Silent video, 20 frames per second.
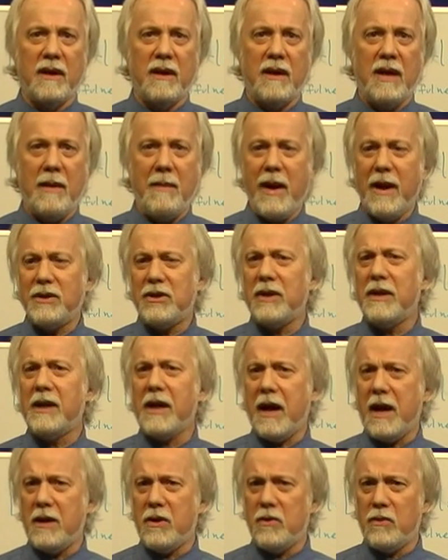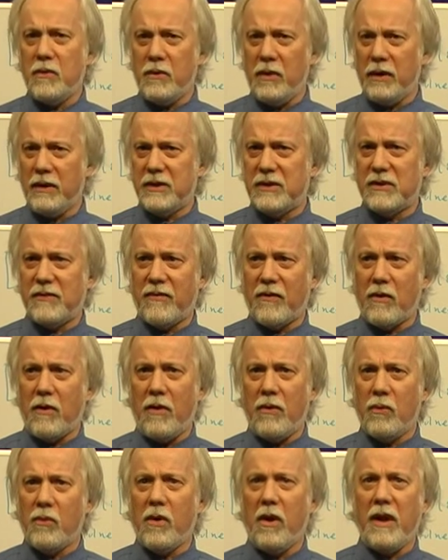Imagine a guy who looks for all
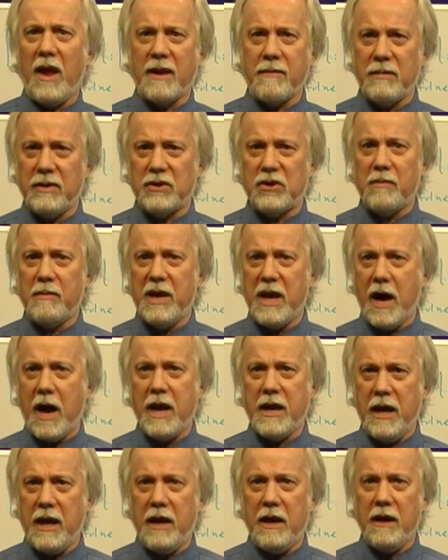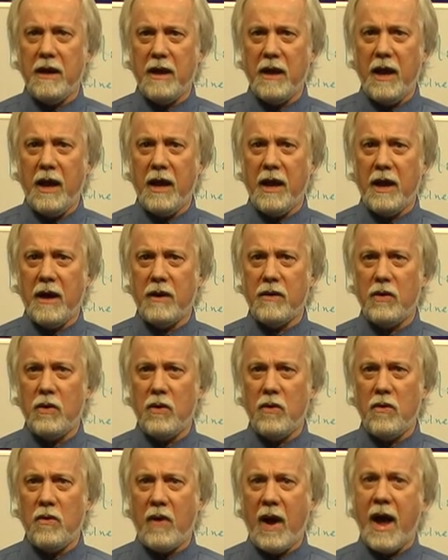the world like Mr. Miyagi and
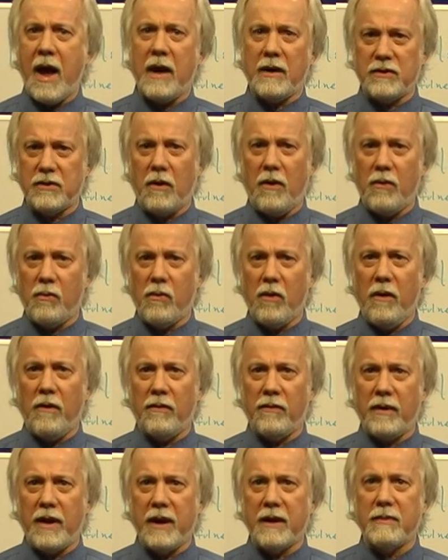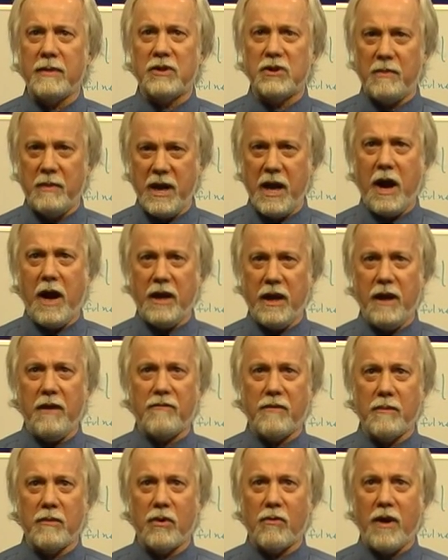who acts all the world like Mr. Miyagi
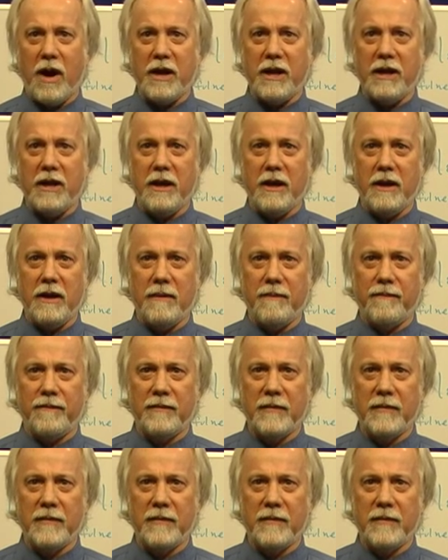from Karate Kid.